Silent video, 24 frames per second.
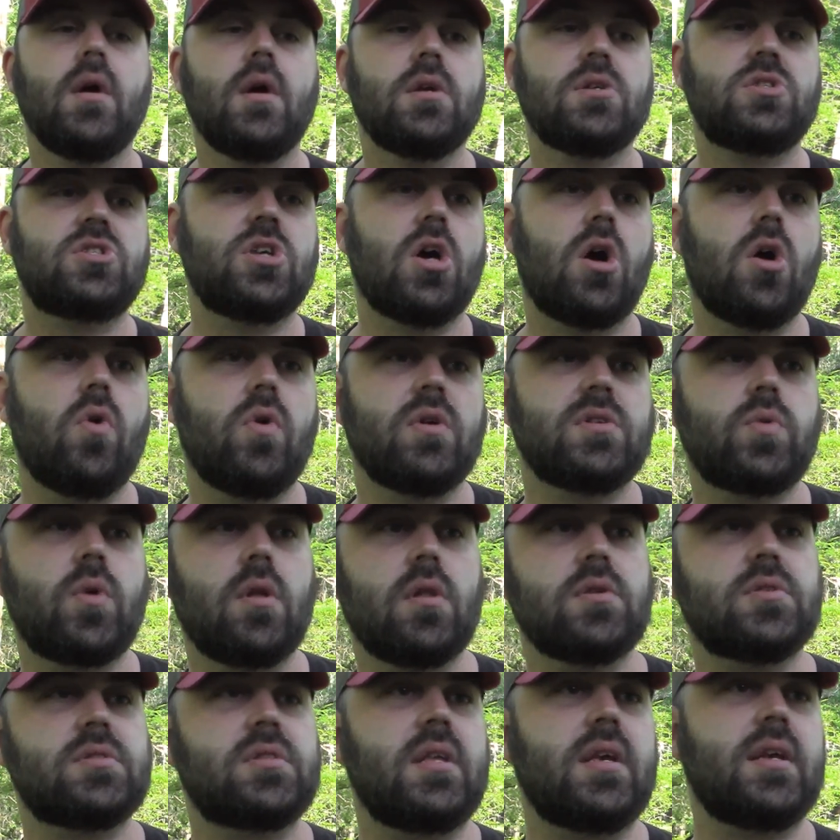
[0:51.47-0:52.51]
So it's one
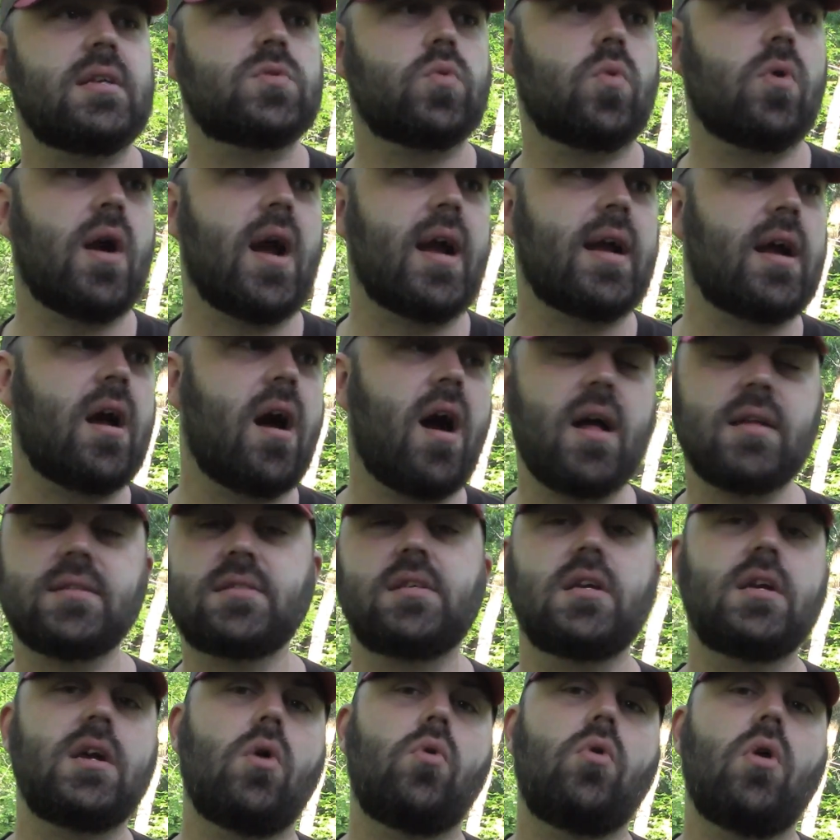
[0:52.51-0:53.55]
of those things where I
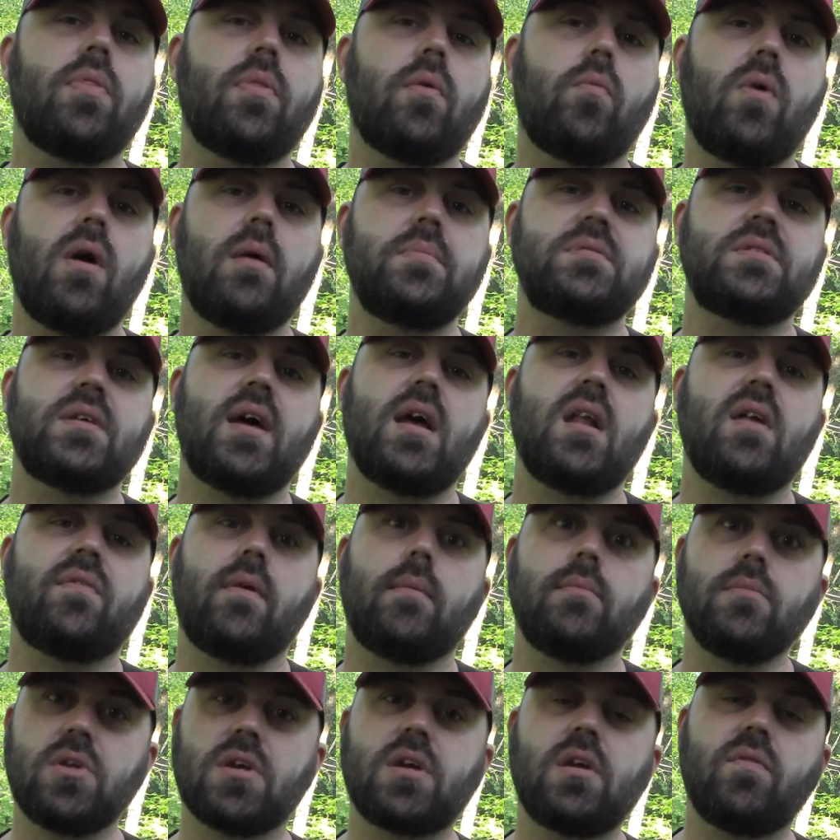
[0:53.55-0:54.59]
constantly go on the website if
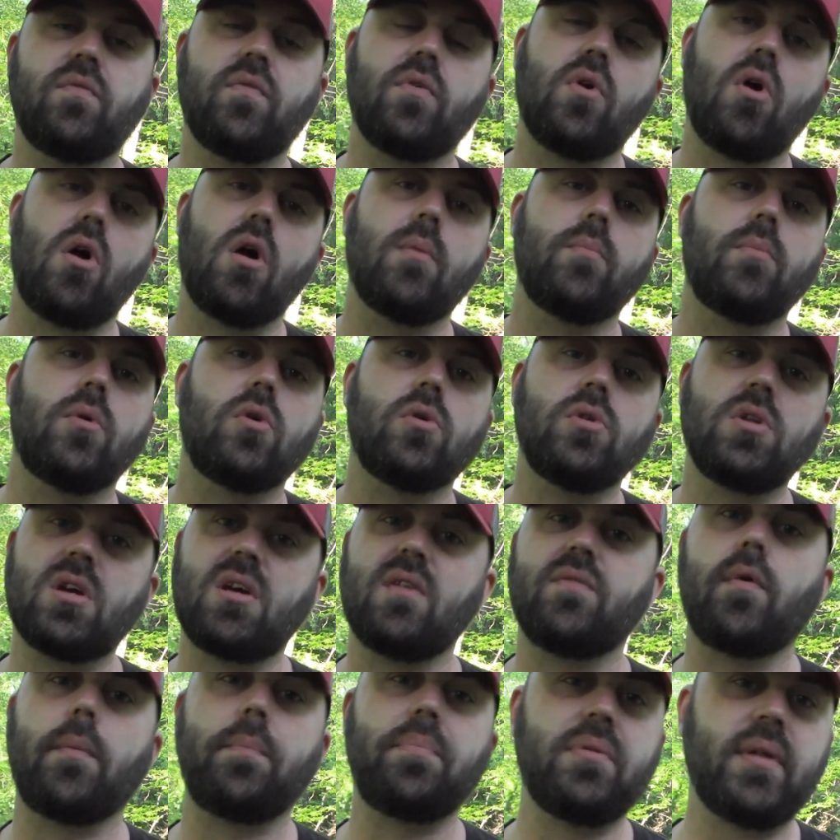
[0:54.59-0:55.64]
I'm looking for armor or
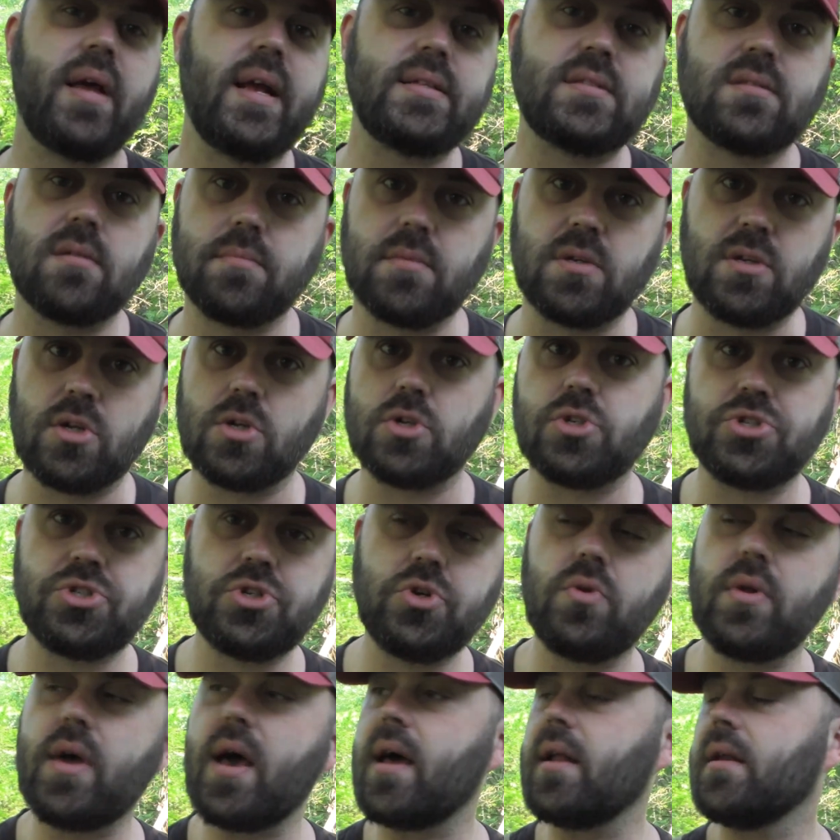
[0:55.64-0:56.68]
looking for plates, something to
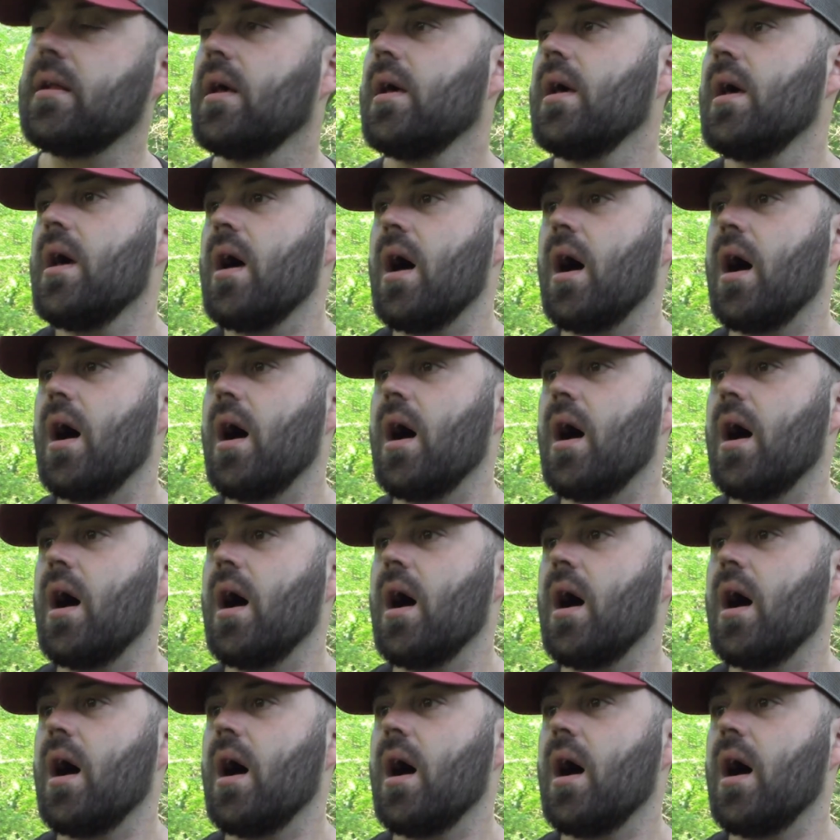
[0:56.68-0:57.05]
shoot at,